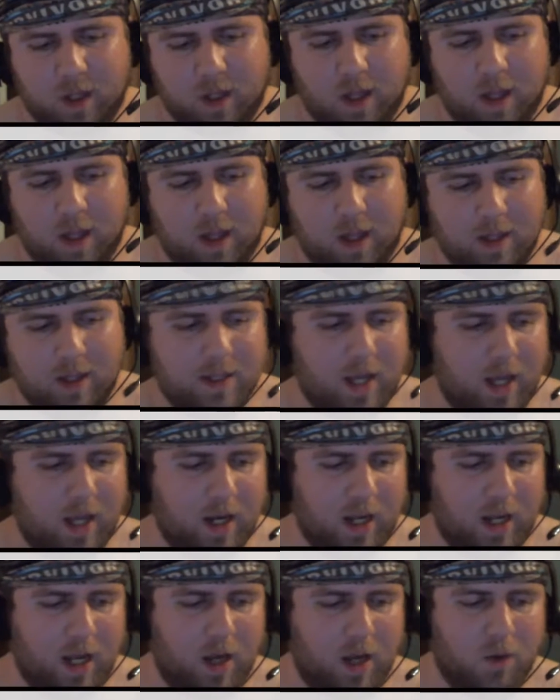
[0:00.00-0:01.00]
that's kind
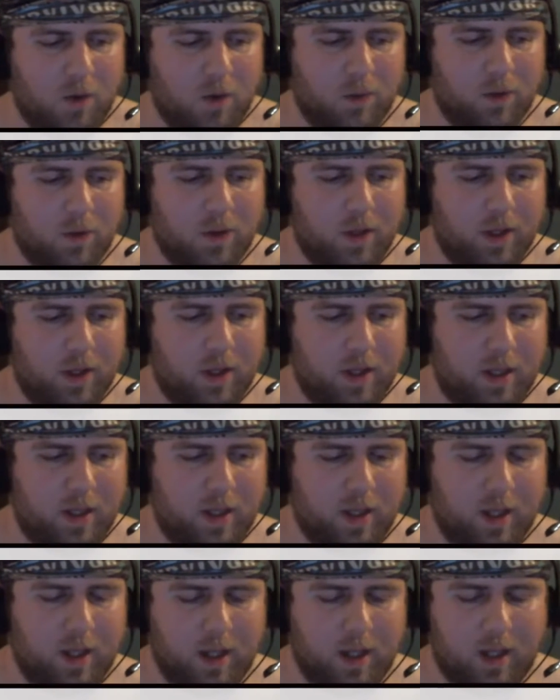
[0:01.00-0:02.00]
of how,
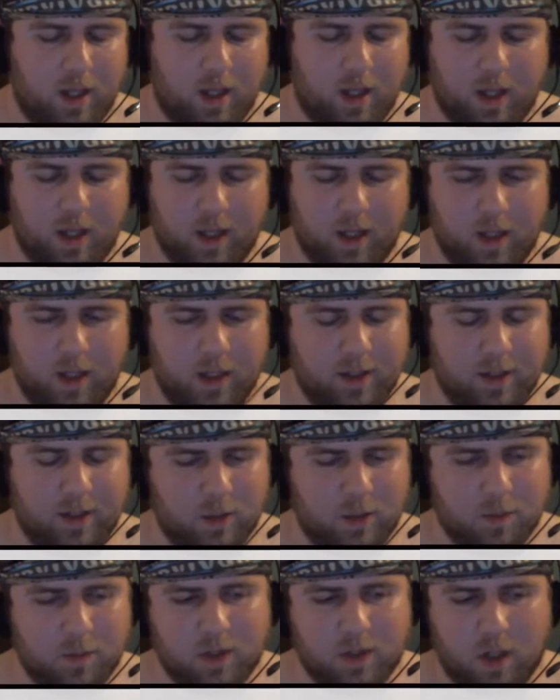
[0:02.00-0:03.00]
it's
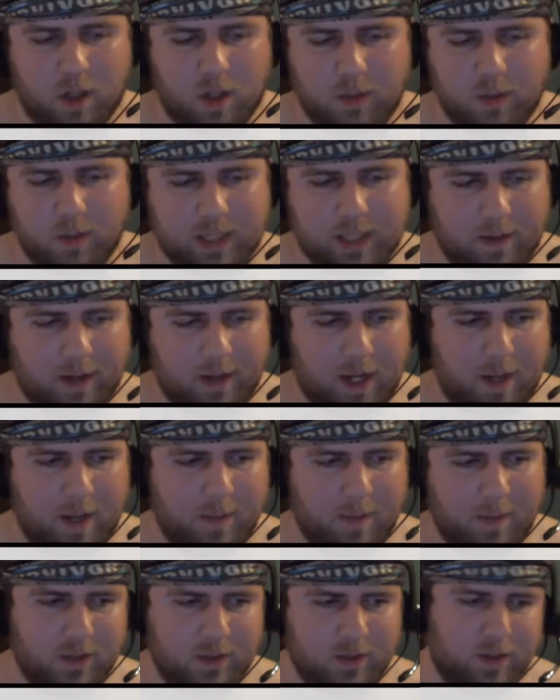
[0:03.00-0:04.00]
almost always how it
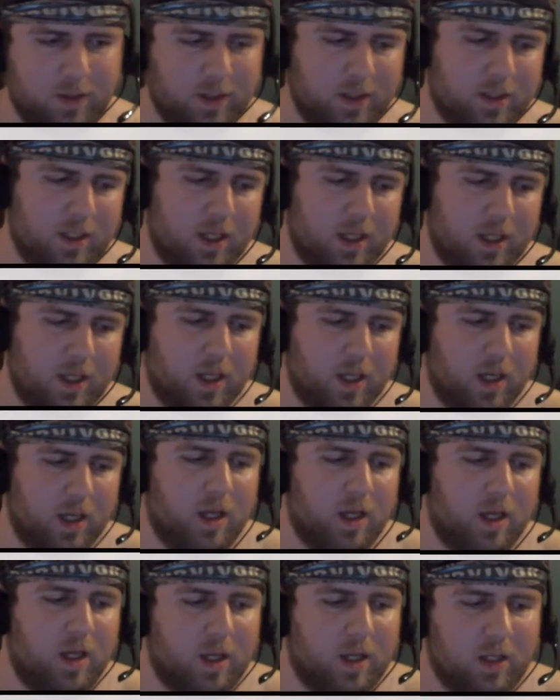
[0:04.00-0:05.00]
happens, where it's like
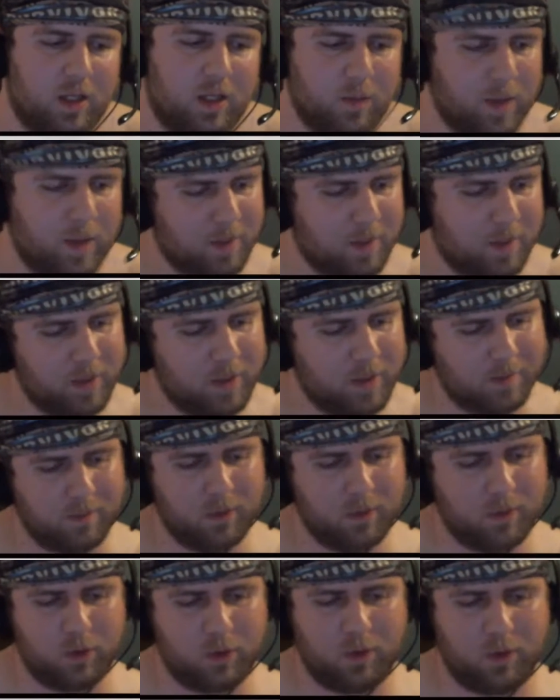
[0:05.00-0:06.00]
you make a big
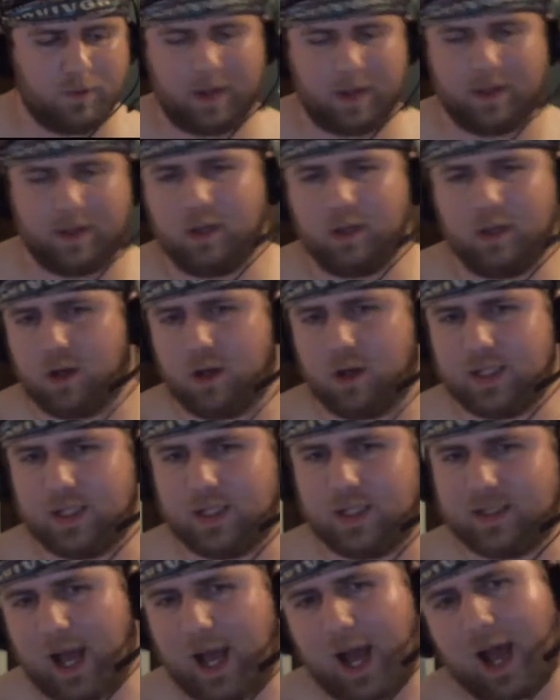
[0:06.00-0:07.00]
move and then you're on this
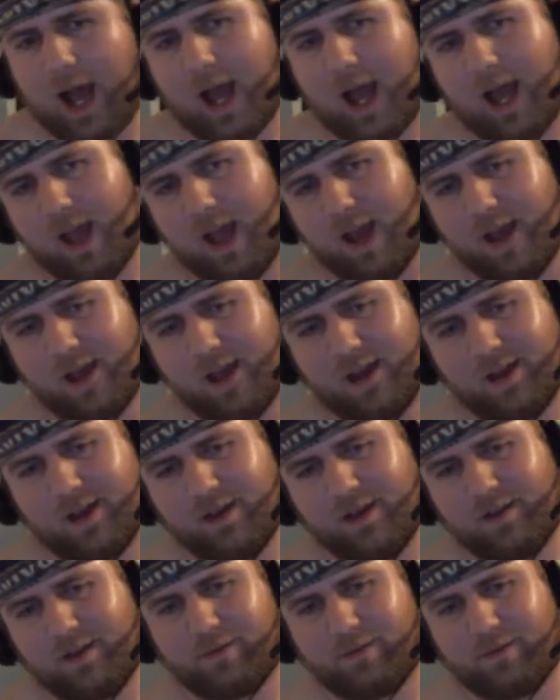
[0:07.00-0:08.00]
high
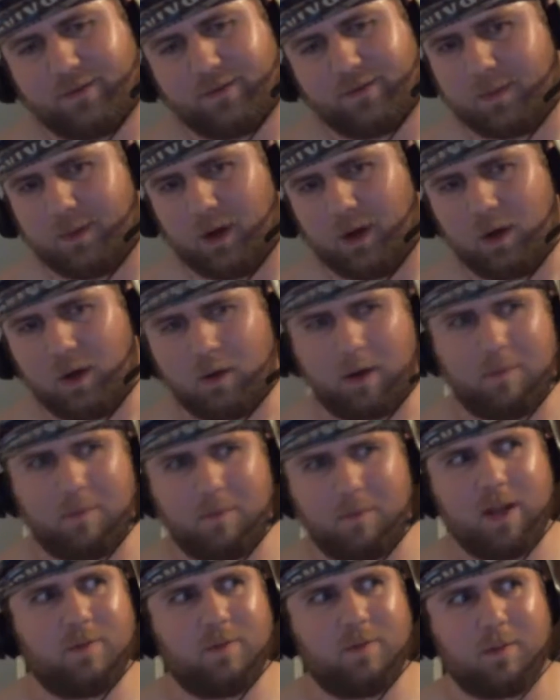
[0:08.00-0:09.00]
from, oh, I
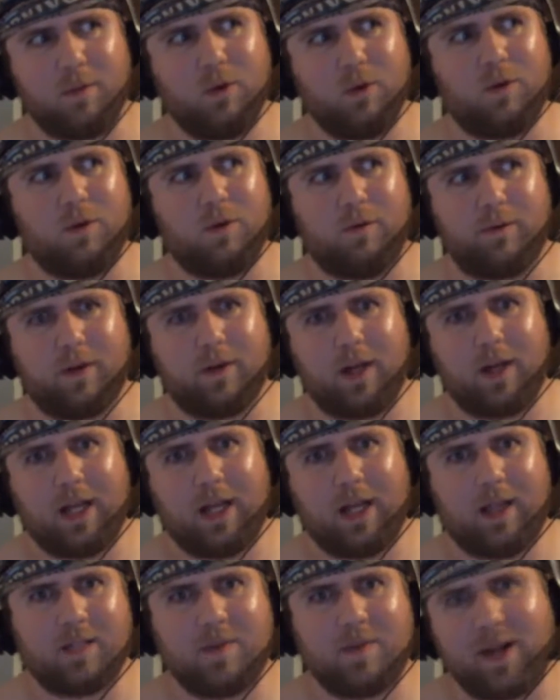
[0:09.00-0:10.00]
made a big move,
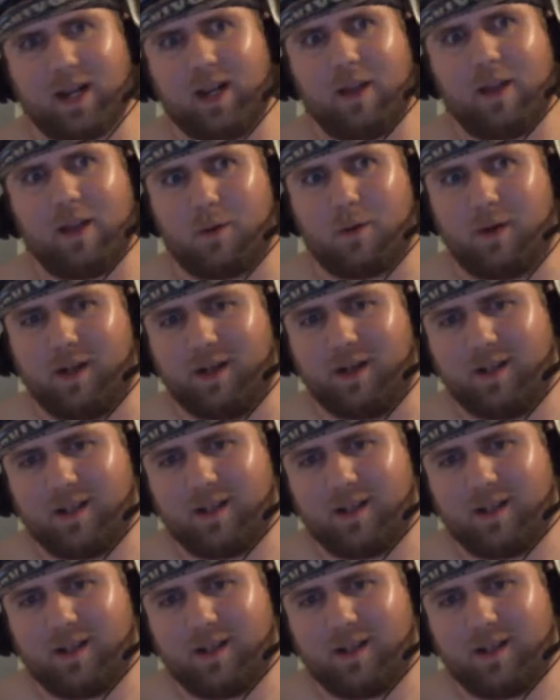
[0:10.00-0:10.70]
let's make another one.